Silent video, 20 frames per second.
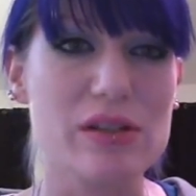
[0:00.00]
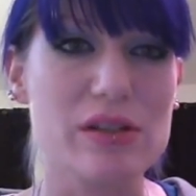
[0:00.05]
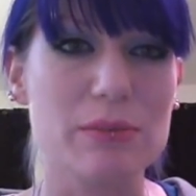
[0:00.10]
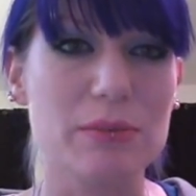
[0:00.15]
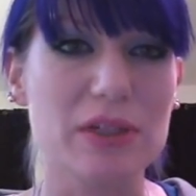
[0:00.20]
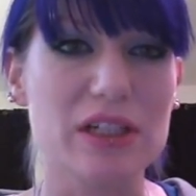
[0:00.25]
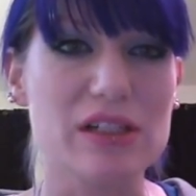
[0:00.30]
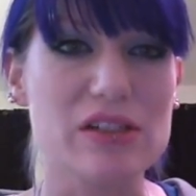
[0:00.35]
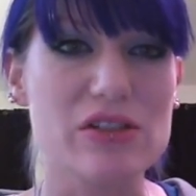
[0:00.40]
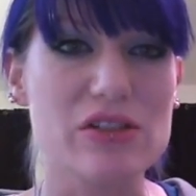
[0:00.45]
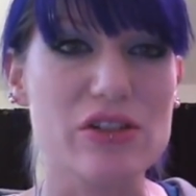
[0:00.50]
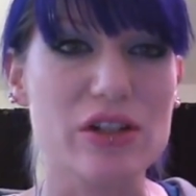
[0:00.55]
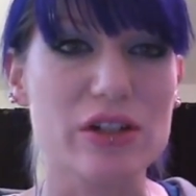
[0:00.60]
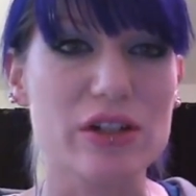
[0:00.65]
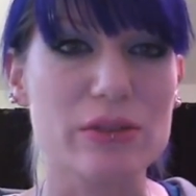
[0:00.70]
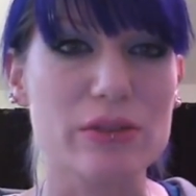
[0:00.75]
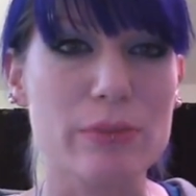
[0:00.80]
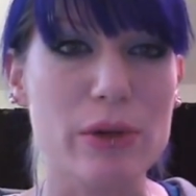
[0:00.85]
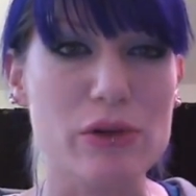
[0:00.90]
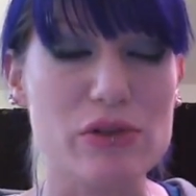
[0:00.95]
I'm going to
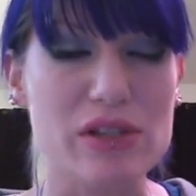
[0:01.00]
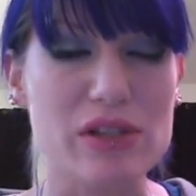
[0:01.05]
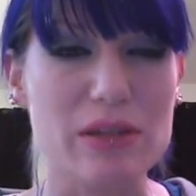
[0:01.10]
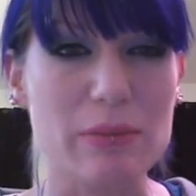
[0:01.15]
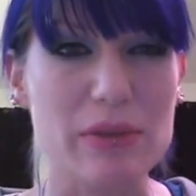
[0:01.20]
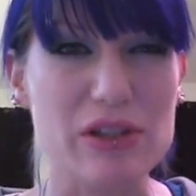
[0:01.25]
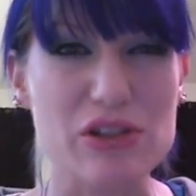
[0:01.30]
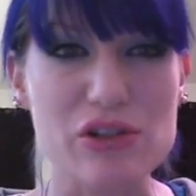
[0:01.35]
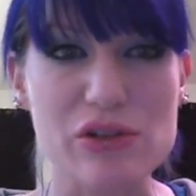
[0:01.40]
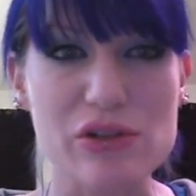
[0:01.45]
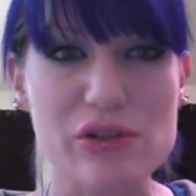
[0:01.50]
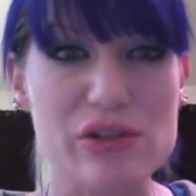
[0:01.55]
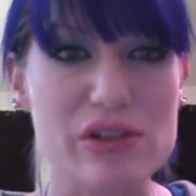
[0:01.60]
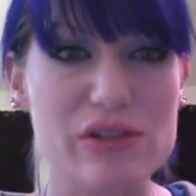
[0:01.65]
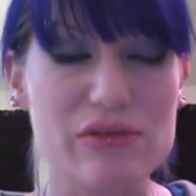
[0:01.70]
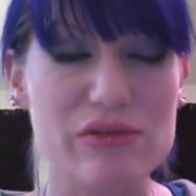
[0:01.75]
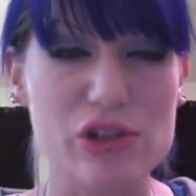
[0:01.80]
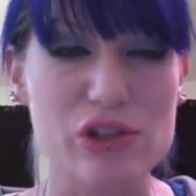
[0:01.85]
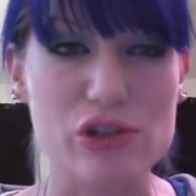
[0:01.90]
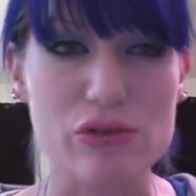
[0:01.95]
start posting pictures
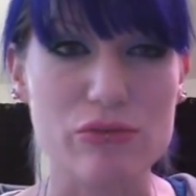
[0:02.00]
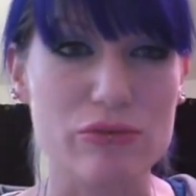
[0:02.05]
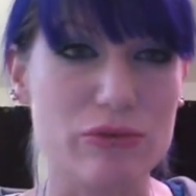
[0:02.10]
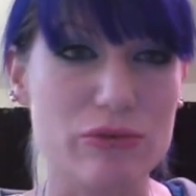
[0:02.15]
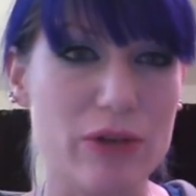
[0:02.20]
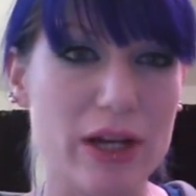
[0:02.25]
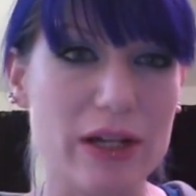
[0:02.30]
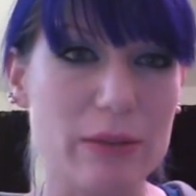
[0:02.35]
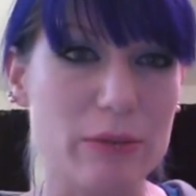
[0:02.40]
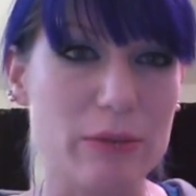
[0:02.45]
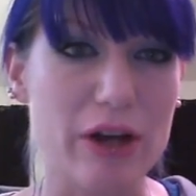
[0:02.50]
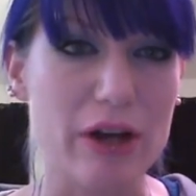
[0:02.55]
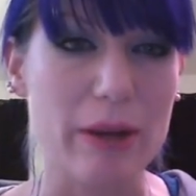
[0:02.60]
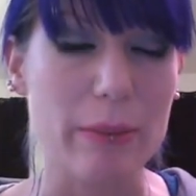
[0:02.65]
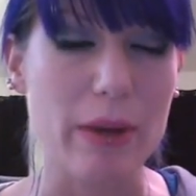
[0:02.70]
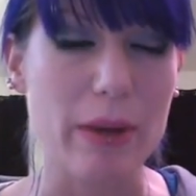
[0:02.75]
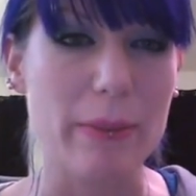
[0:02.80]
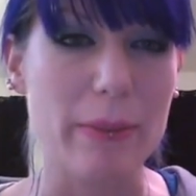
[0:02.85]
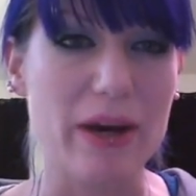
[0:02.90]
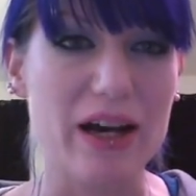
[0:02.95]
of just random crap
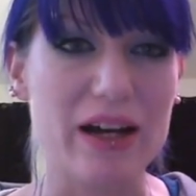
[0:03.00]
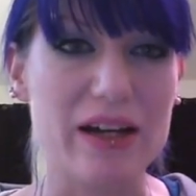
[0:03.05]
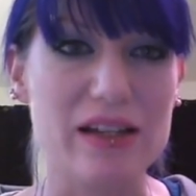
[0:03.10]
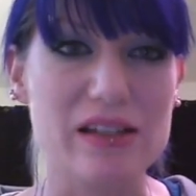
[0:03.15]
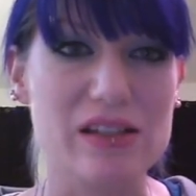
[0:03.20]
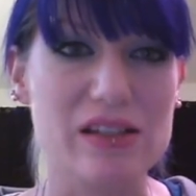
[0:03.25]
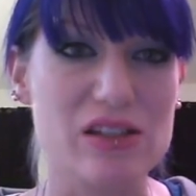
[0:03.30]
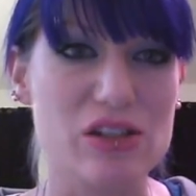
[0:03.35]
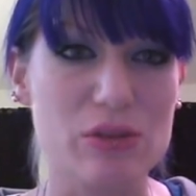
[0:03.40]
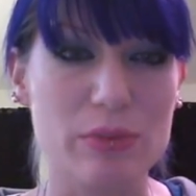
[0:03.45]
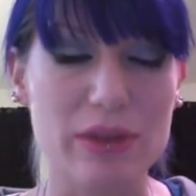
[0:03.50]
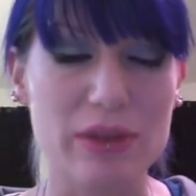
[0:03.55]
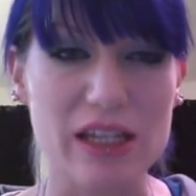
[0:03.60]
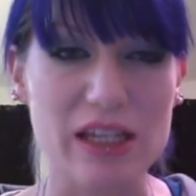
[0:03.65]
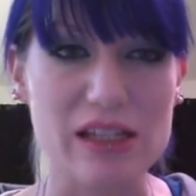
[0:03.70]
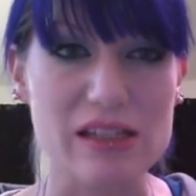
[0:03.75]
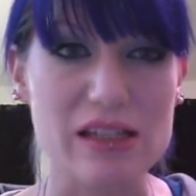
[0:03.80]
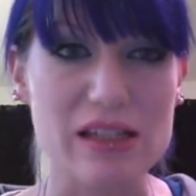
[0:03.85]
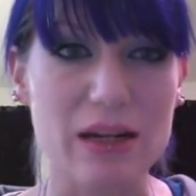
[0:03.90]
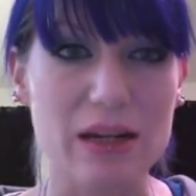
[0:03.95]
I buy, stupid
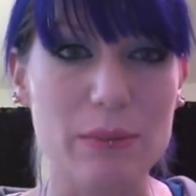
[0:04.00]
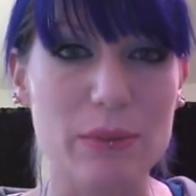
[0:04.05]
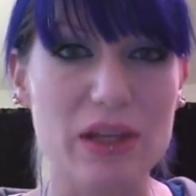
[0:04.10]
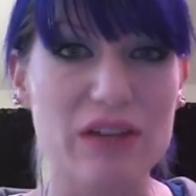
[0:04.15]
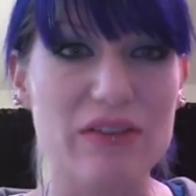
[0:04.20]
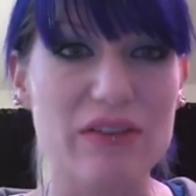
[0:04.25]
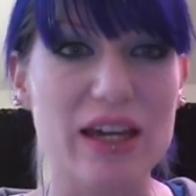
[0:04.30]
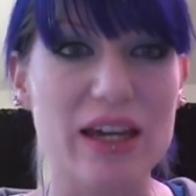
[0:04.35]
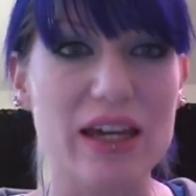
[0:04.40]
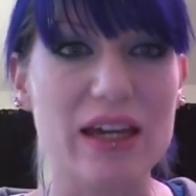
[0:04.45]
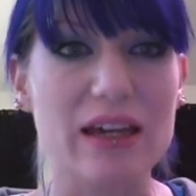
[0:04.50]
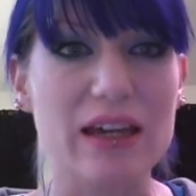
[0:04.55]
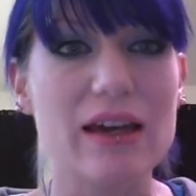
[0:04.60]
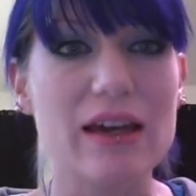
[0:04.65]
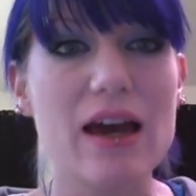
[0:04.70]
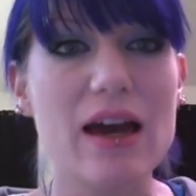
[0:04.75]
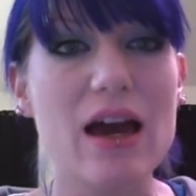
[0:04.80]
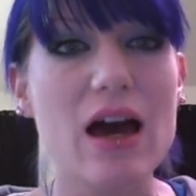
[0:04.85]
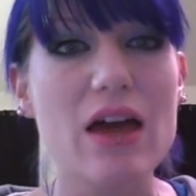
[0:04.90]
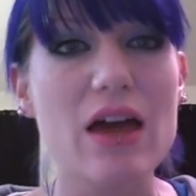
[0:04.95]
things that I'm loving,
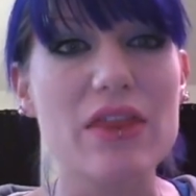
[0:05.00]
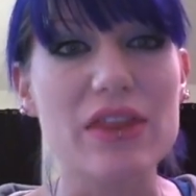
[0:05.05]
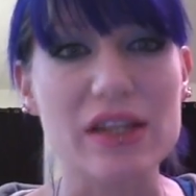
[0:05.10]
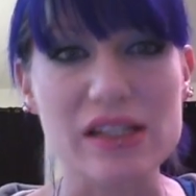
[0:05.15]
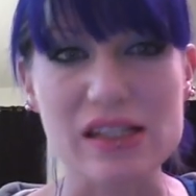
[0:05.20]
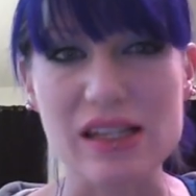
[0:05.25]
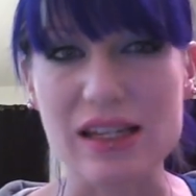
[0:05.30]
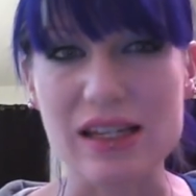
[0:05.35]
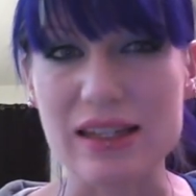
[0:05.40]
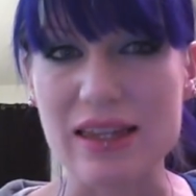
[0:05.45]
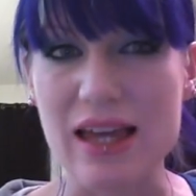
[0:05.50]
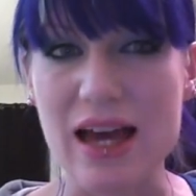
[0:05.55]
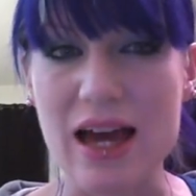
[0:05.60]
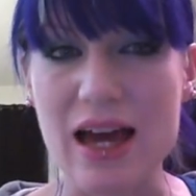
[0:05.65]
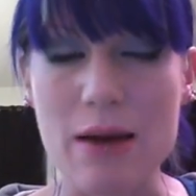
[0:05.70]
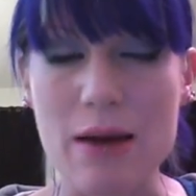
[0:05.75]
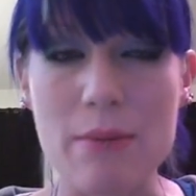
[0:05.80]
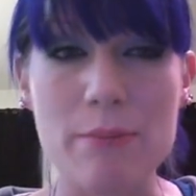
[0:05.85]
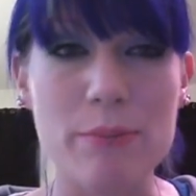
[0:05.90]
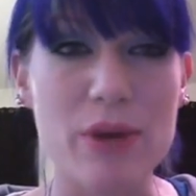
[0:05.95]
things like
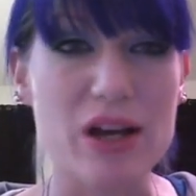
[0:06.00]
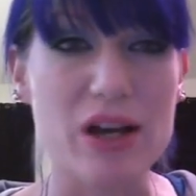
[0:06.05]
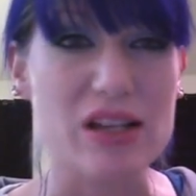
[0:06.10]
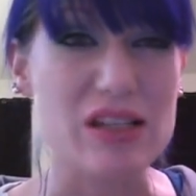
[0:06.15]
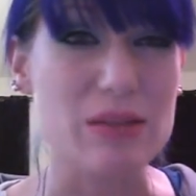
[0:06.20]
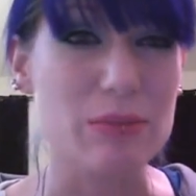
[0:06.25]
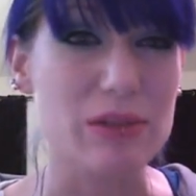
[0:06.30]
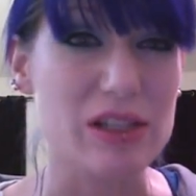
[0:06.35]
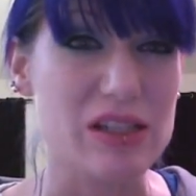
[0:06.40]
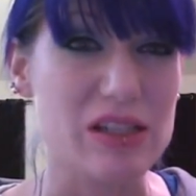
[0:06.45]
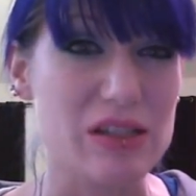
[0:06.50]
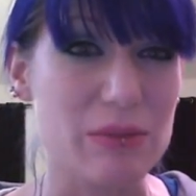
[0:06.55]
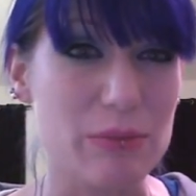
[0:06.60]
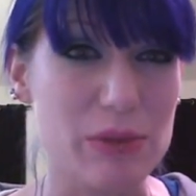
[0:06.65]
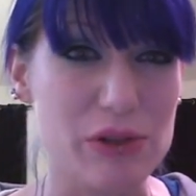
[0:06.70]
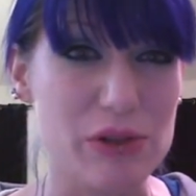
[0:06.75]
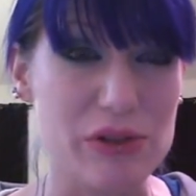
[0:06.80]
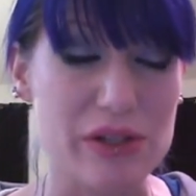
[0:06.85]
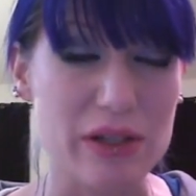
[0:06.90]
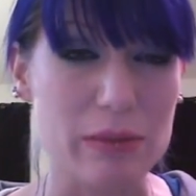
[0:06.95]
that, possibly some
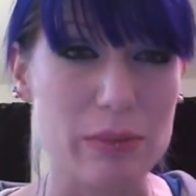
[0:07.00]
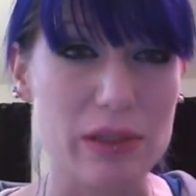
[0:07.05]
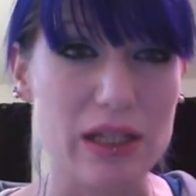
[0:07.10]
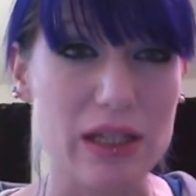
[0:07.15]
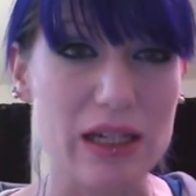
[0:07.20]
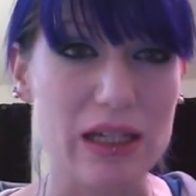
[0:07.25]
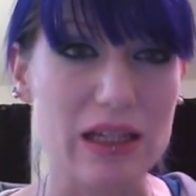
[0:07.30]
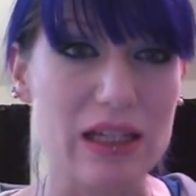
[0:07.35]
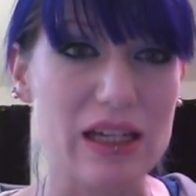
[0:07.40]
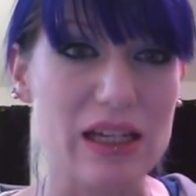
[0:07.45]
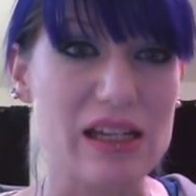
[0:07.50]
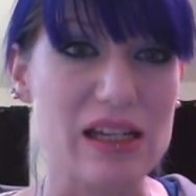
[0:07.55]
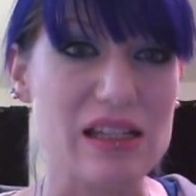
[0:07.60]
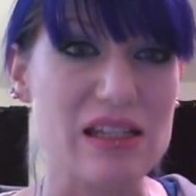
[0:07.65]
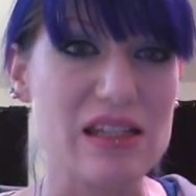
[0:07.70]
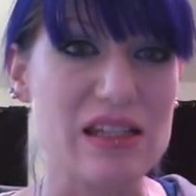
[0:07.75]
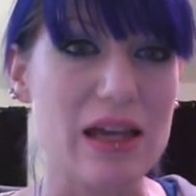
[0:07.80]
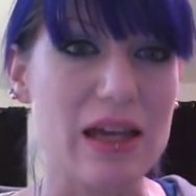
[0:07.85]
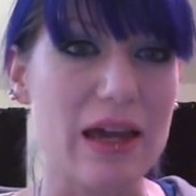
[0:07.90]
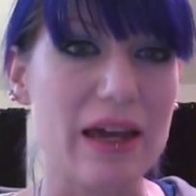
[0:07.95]
music
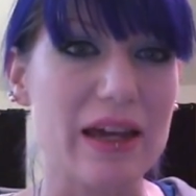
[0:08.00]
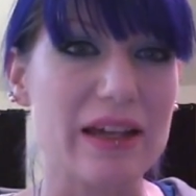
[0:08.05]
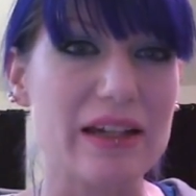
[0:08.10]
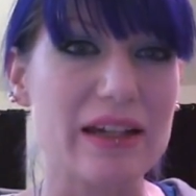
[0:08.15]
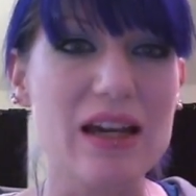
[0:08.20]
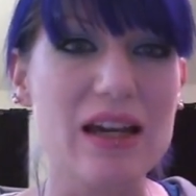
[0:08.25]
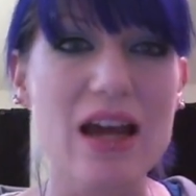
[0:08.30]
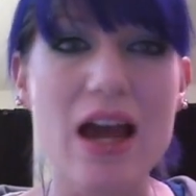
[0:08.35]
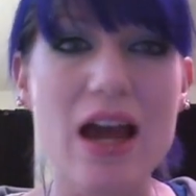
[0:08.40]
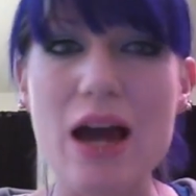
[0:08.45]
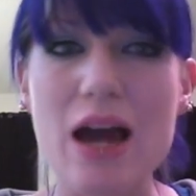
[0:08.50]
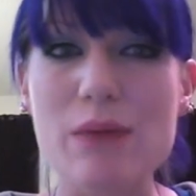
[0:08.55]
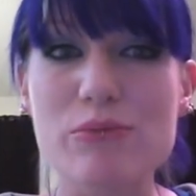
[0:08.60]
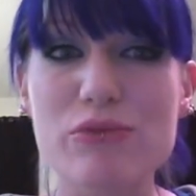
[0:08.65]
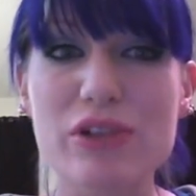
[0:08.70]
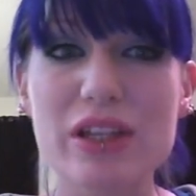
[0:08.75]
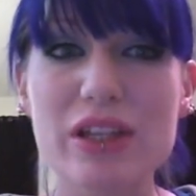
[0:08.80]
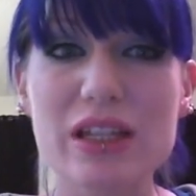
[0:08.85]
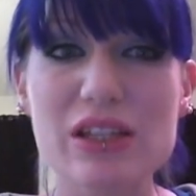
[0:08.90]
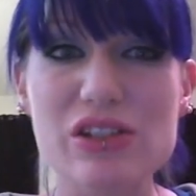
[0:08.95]
playlist, and I'm
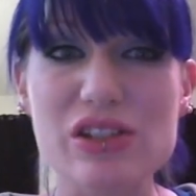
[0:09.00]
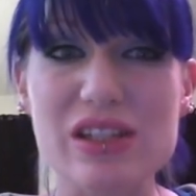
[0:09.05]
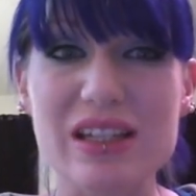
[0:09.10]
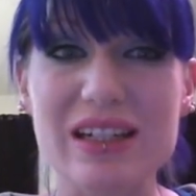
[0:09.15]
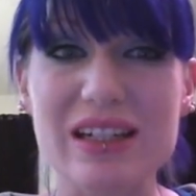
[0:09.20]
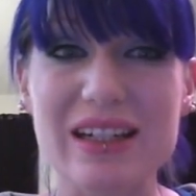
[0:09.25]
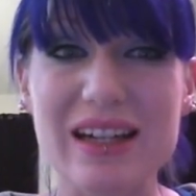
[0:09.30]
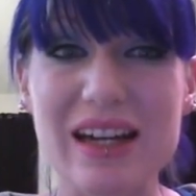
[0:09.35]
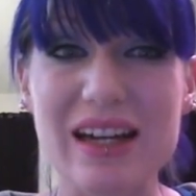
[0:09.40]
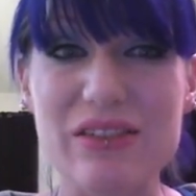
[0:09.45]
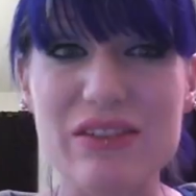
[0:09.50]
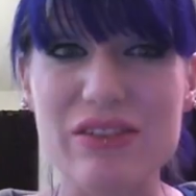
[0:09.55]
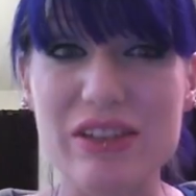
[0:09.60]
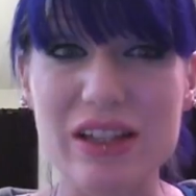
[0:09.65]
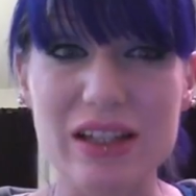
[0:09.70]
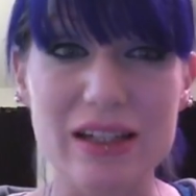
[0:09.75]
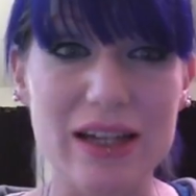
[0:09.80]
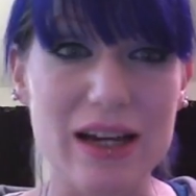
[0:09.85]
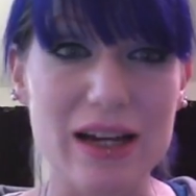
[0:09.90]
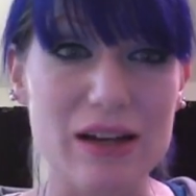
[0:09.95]
really just going to kind of fill
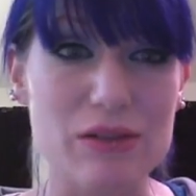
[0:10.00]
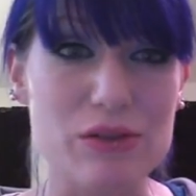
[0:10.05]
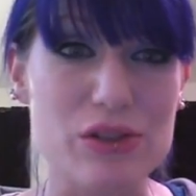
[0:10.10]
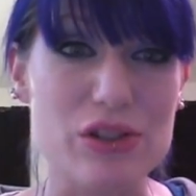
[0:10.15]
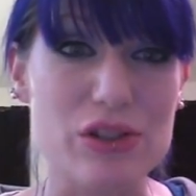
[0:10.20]
it out.